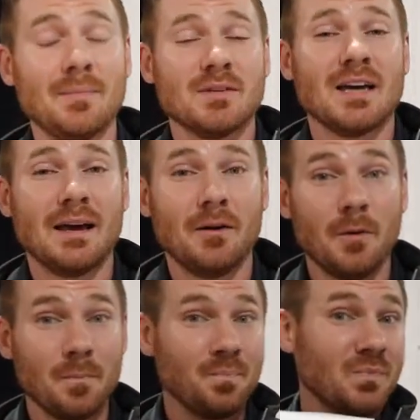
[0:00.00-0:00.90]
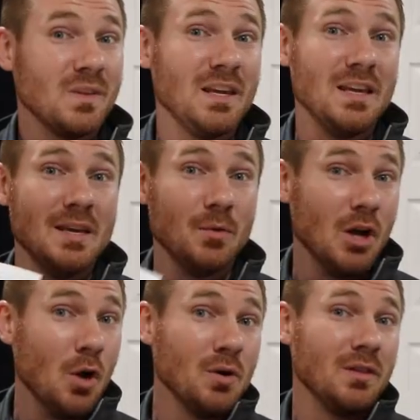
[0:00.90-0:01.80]
in the title. He would
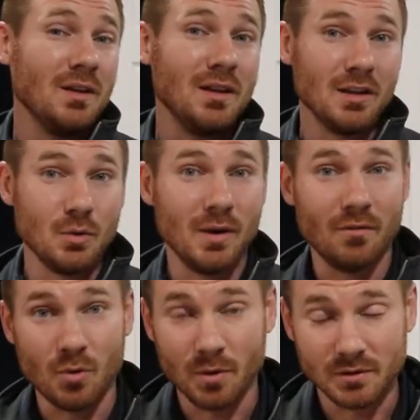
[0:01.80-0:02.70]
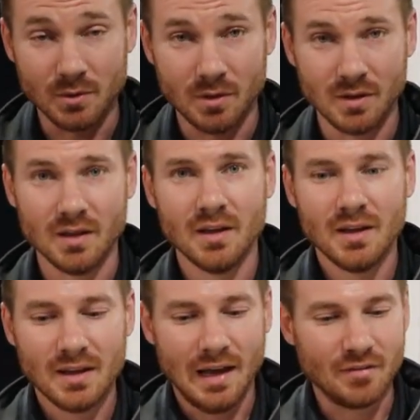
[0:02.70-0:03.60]
own it then, he could do whatever he wants to do with it.
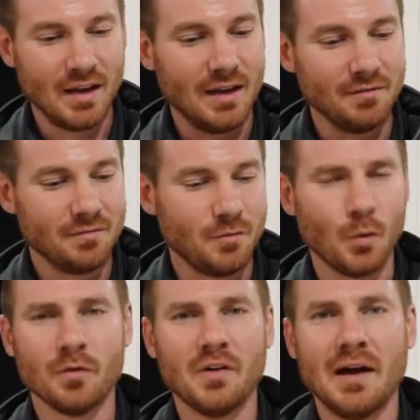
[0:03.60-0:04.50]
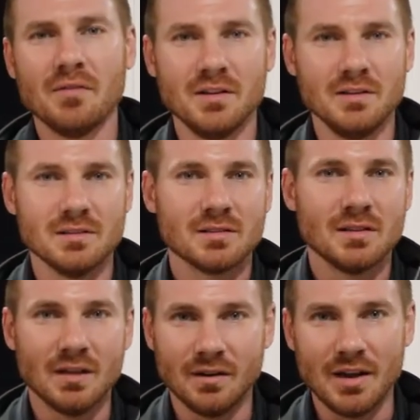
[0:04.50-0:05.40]
I've got four or five of
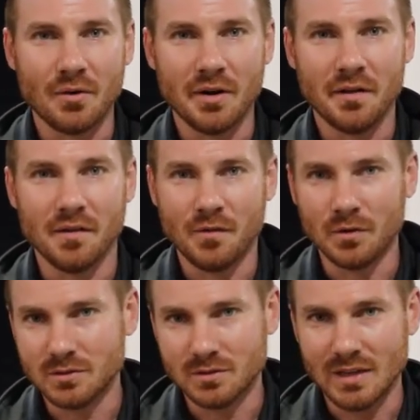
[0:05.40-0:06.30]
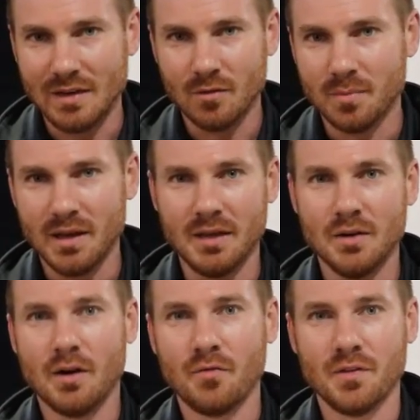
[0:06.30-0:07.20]
these laying around that folks just haven't paid
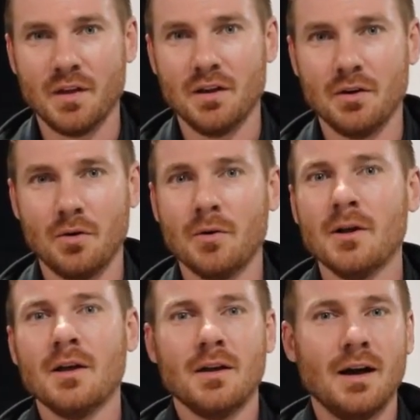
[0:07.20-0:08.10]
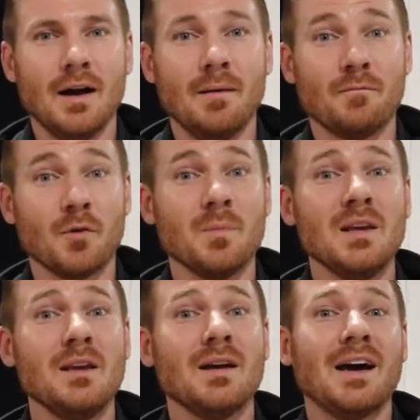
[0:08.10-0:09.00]
off what they owe. Um, for
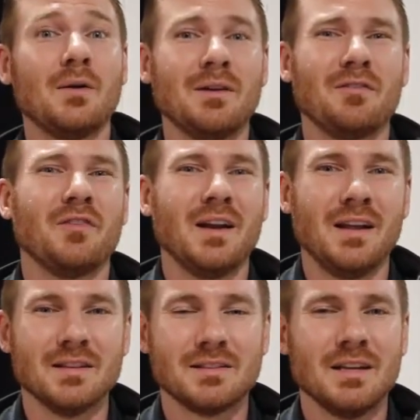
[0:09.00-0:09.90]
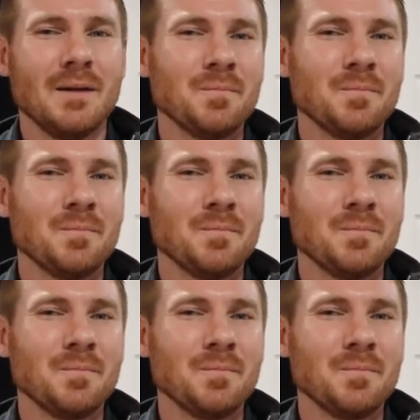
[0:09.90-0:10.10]
me, I don't ever finance